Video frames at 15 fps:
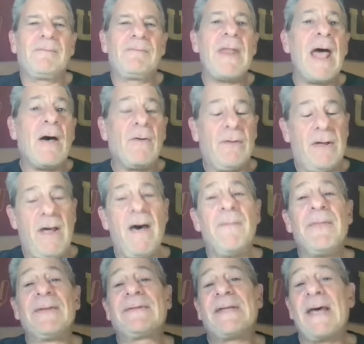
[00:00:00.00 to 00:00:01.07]
Now,
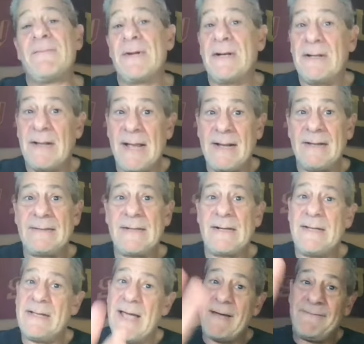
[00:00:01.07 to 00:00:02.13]
of the 7, like I
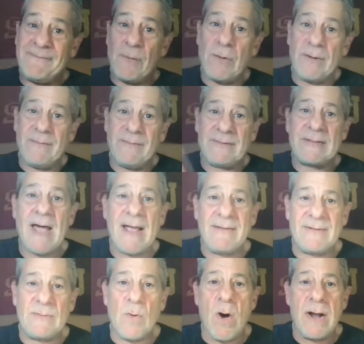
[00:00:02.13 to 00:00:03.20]
said, he got 4 of his
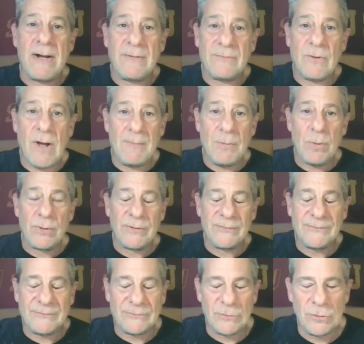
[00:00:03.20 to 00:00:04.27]
guys he wanted. So I'm going to
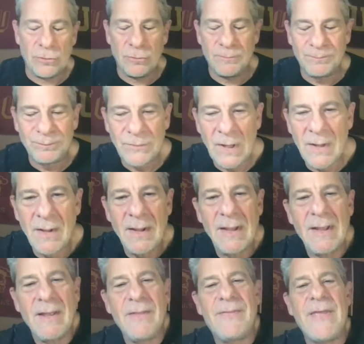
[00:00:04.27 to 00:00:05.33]
assume
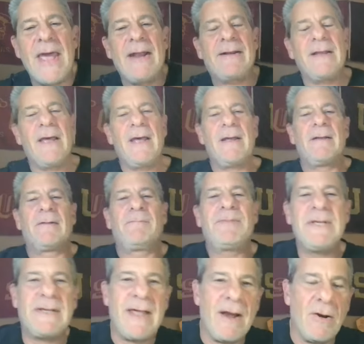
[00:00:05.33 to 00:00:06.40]
that
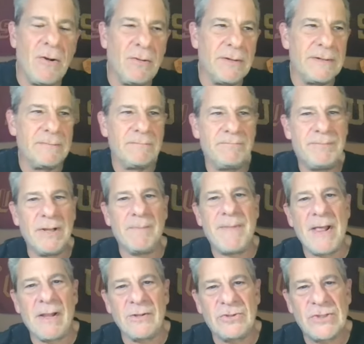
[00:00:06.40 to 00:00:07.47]
Pete Carroll and Bill
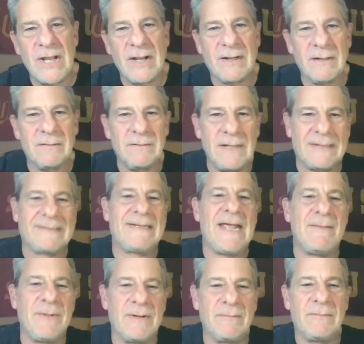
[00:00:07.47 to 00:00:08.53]
Belichick and Nick
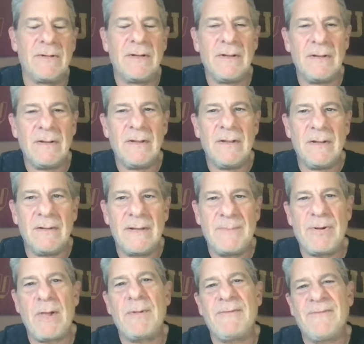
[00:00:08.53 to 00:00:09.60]
Saban,
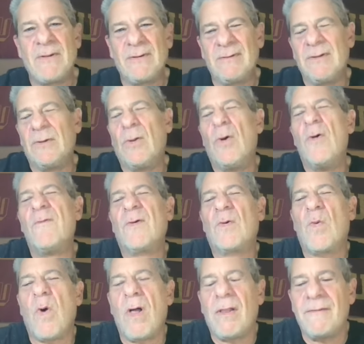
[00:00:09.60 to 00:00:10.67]
they probably felt a little
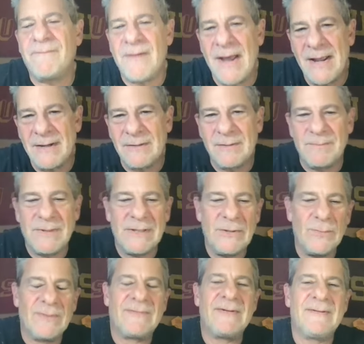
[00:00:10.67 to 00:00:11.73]
overqualified to
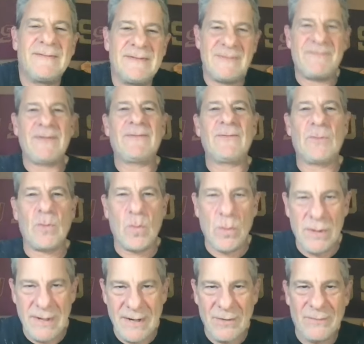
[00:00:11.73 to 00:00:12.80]
be USC's defensive
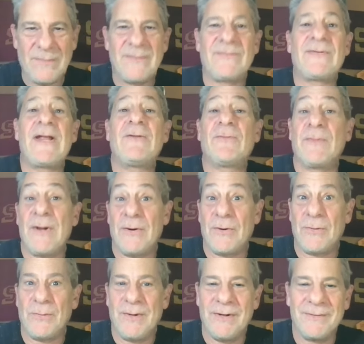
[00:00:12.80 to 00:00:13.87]
coordinator at this stage of their
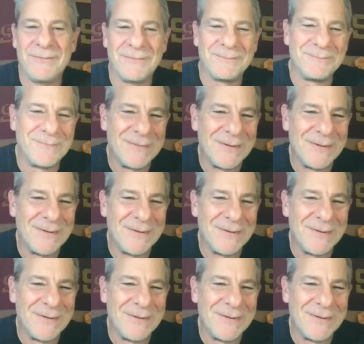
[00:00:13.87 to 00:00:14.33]
careers.